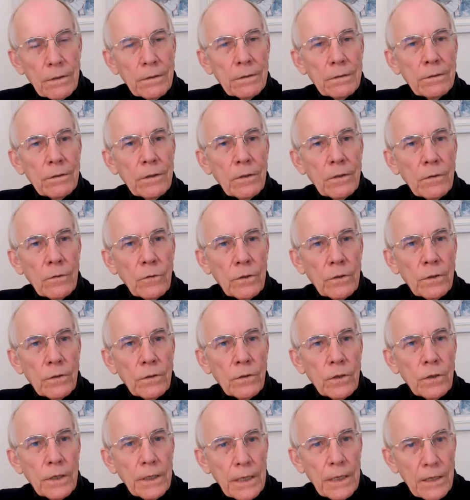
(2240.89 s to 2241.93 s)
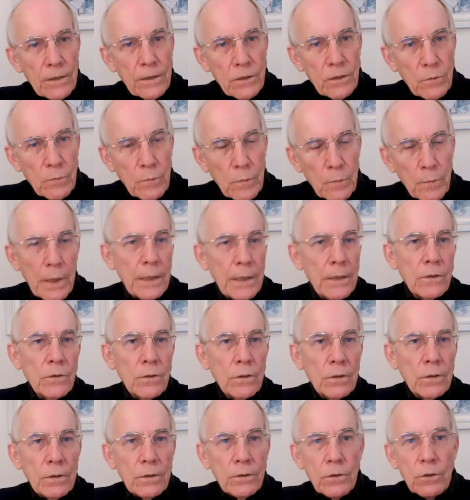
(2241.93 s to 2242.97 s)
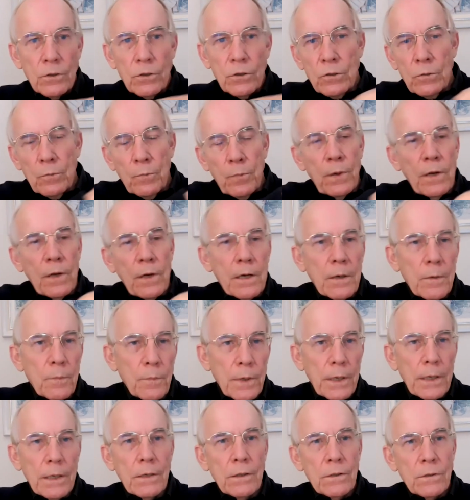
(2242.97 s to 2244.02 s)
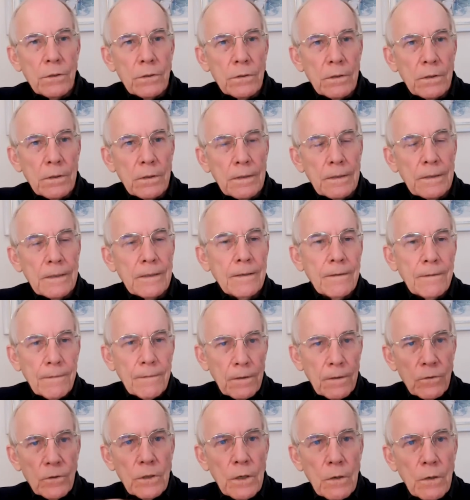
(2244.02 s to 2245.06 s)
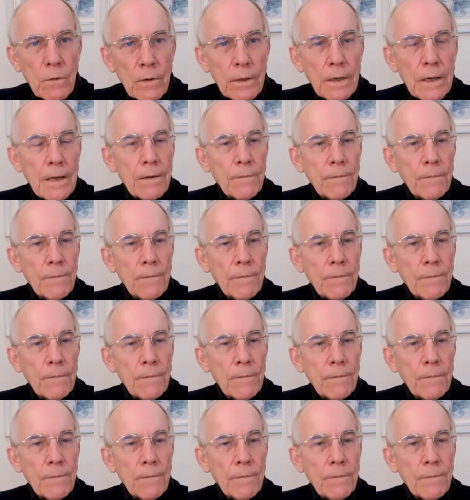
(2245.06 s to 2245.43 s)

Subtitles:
So you look at your customer base, you look at your supplier base, and so on.